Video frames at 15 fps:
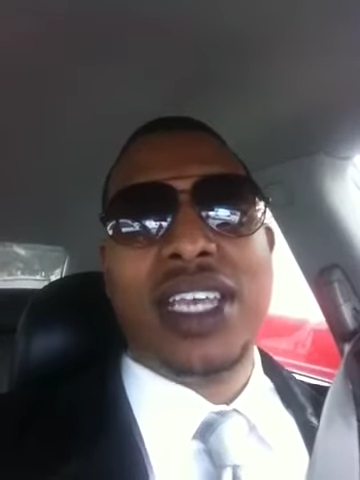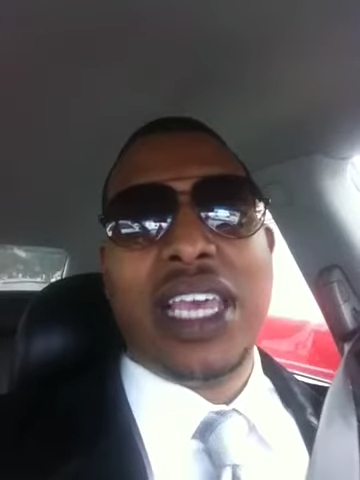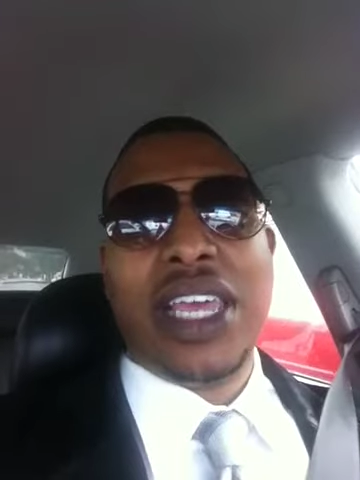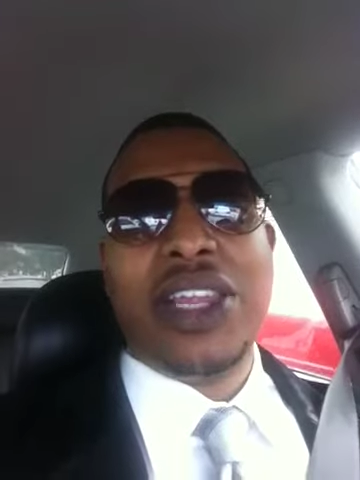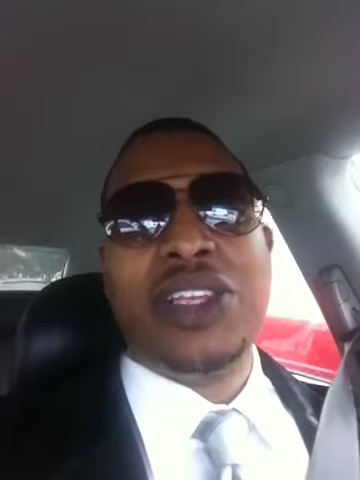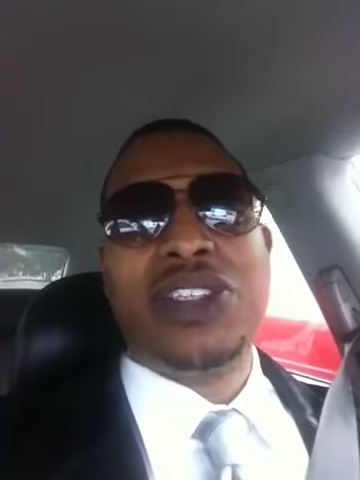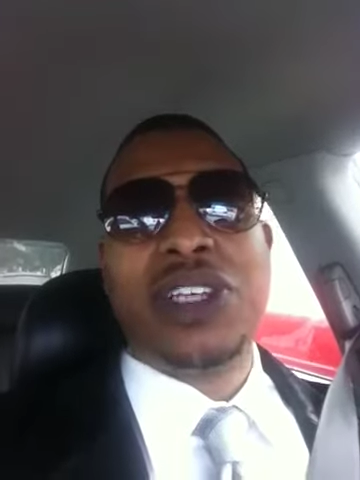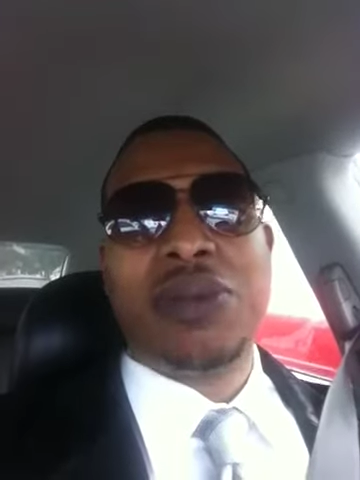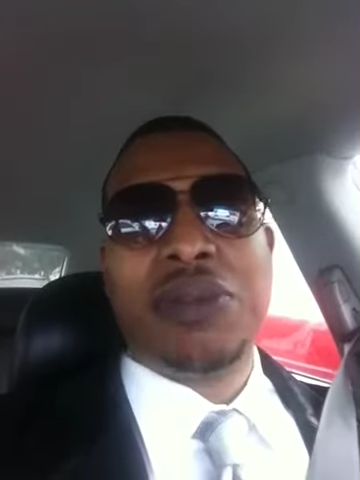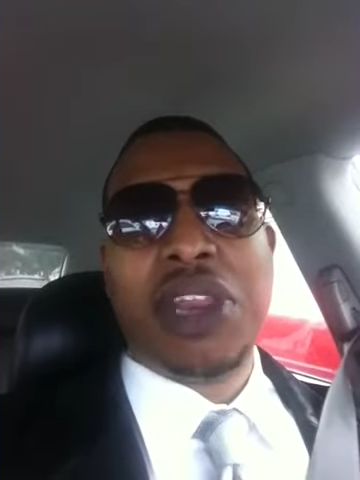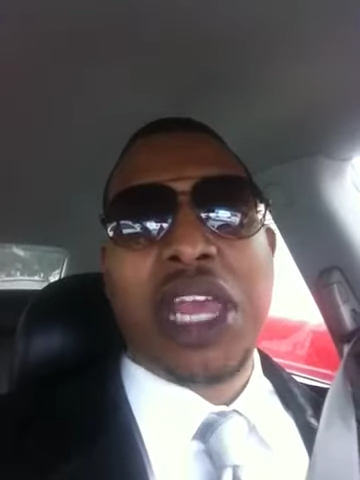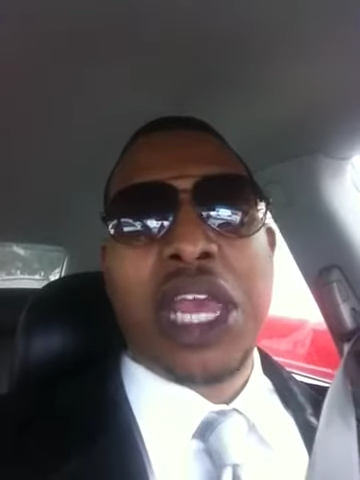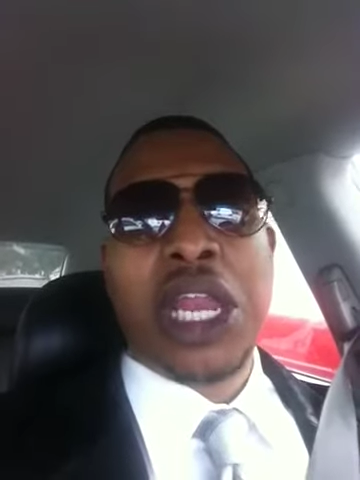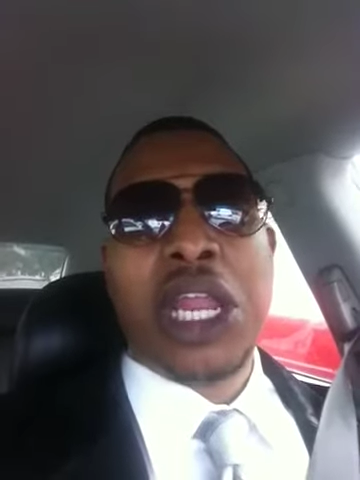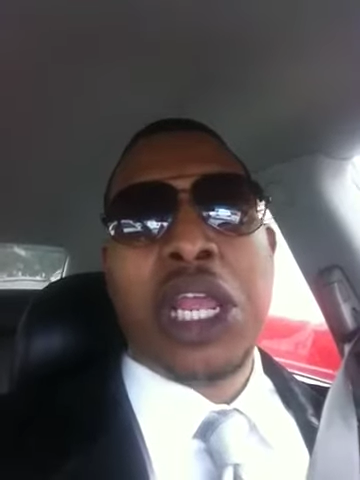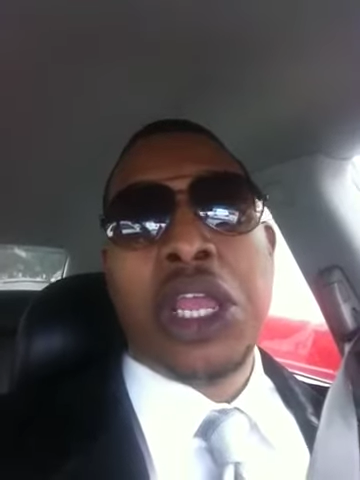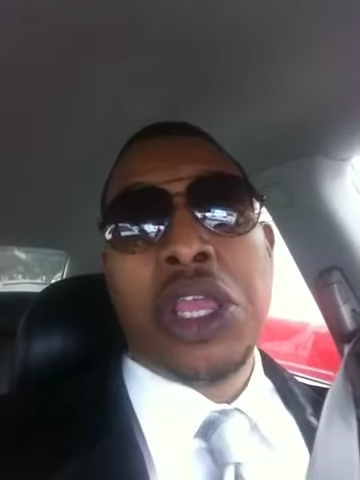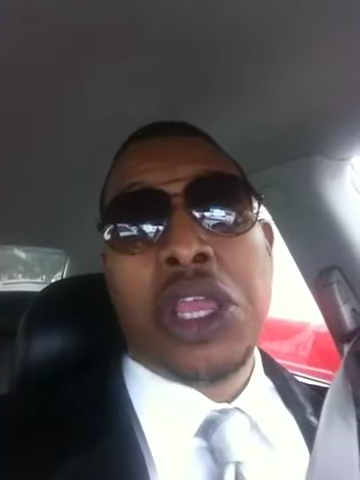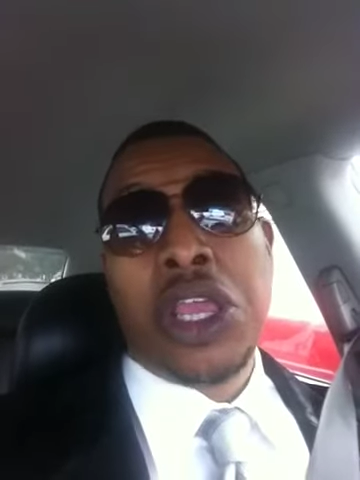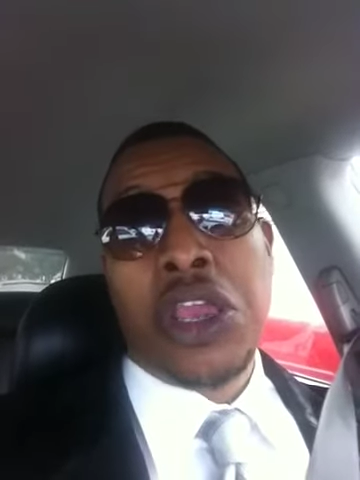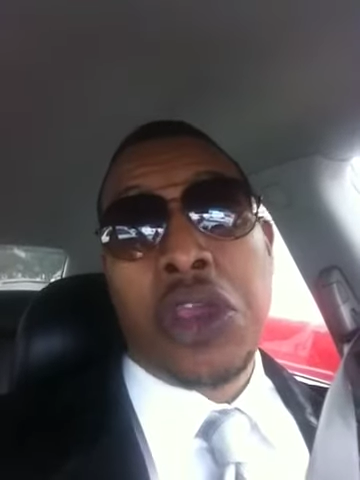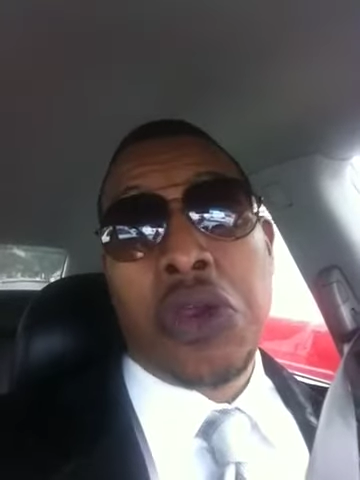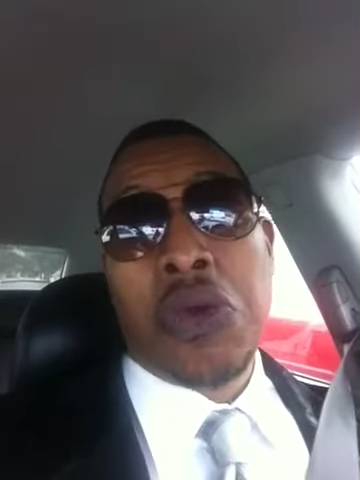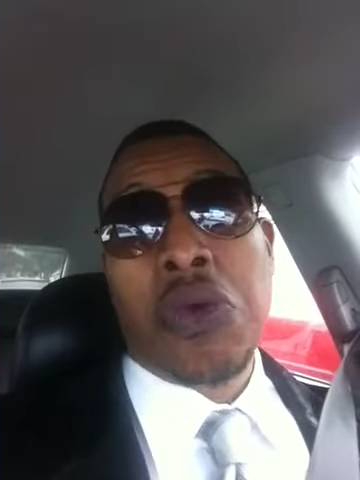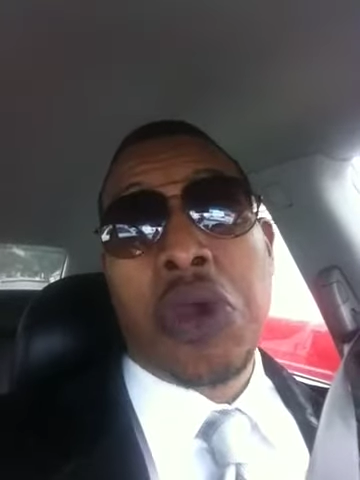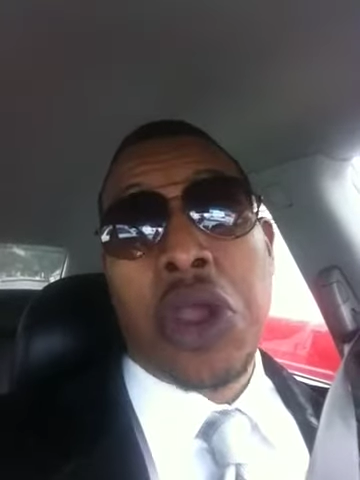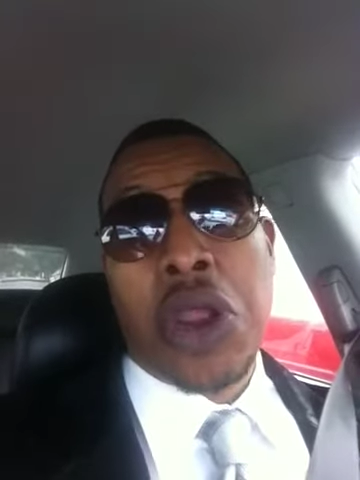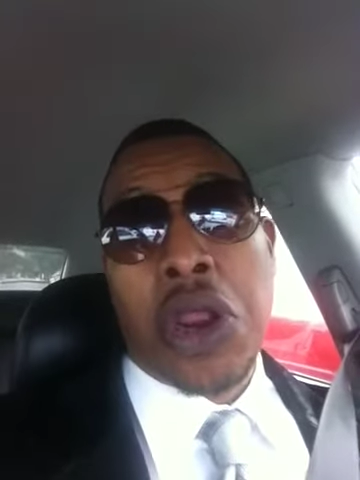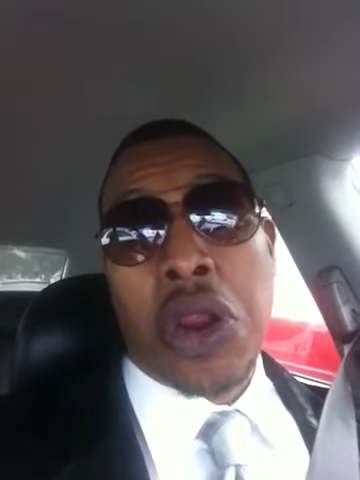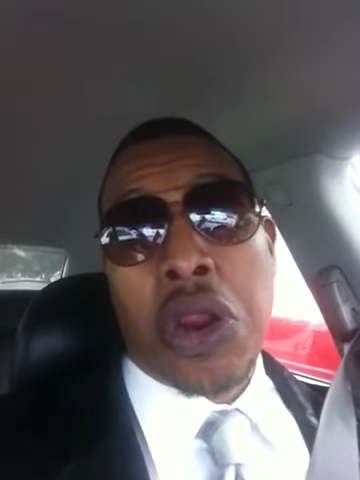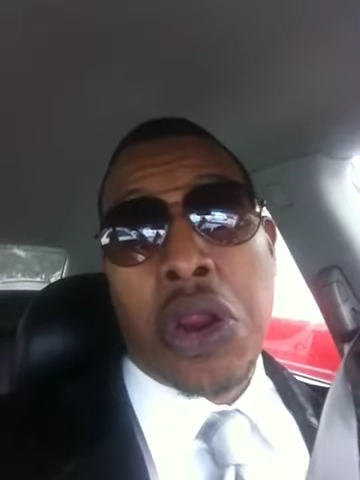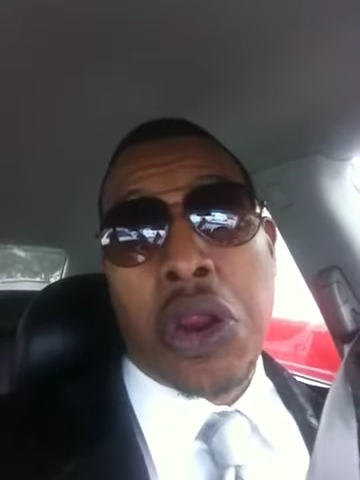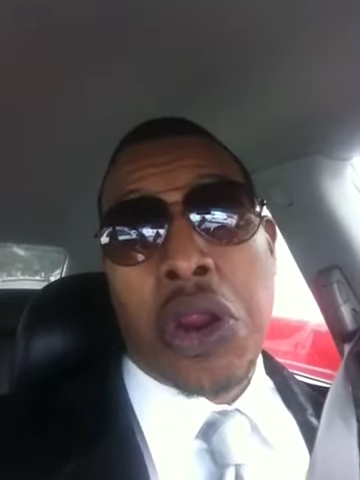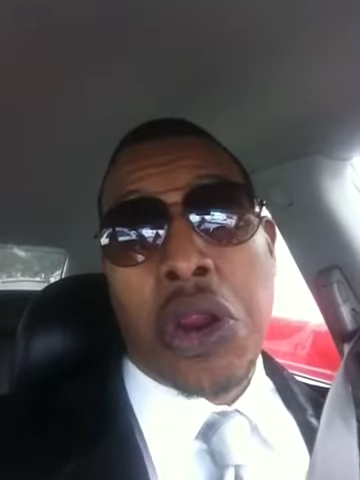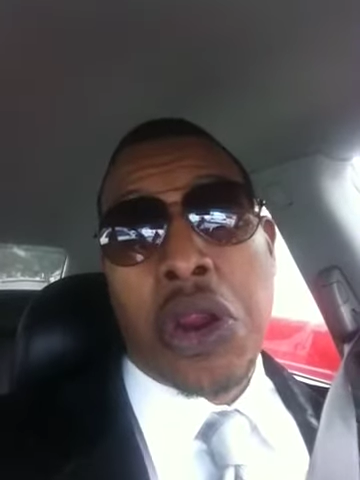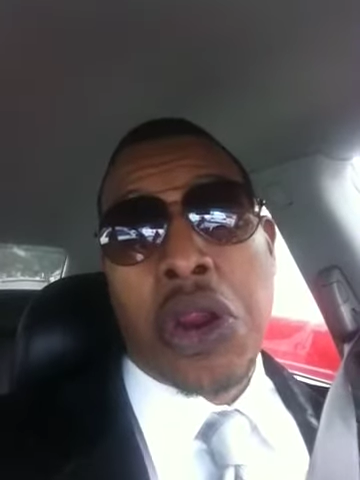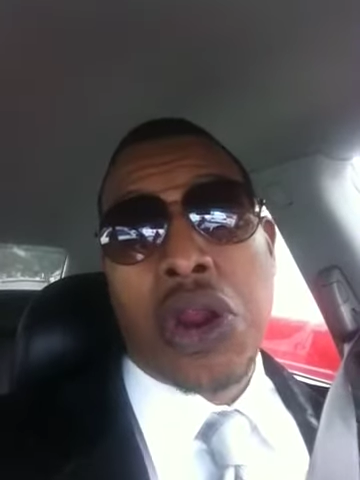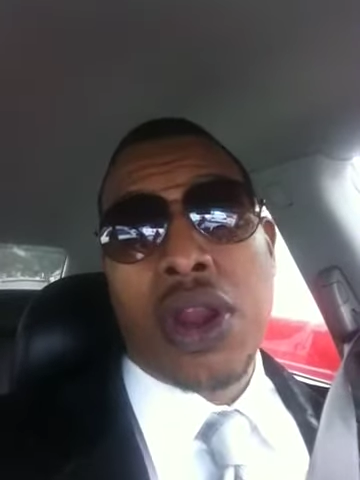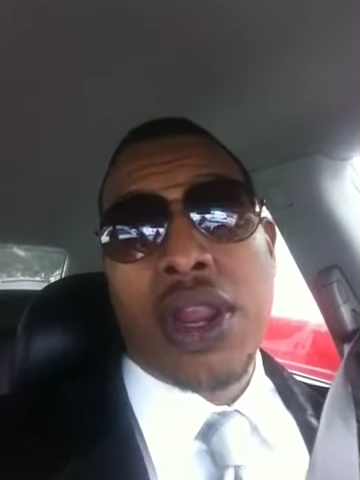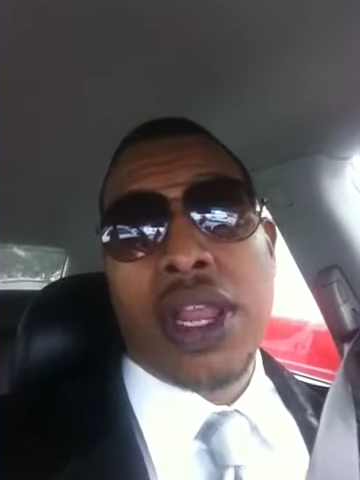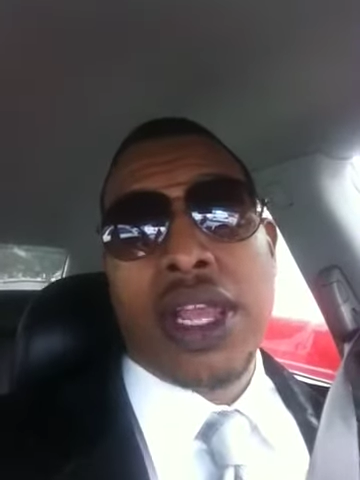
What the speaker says: and it's something that you heard.